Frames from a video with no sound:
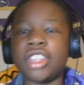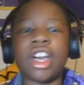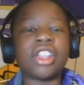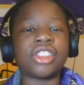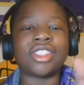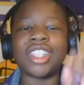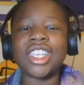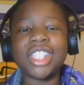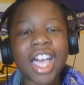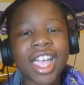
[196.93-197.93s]
The
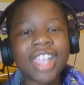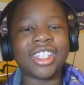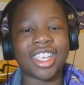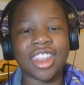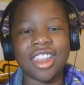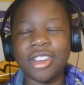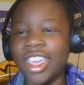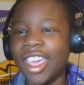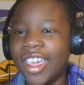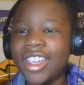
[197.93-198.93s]
D-line did,
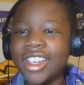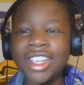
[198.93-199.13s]
okay?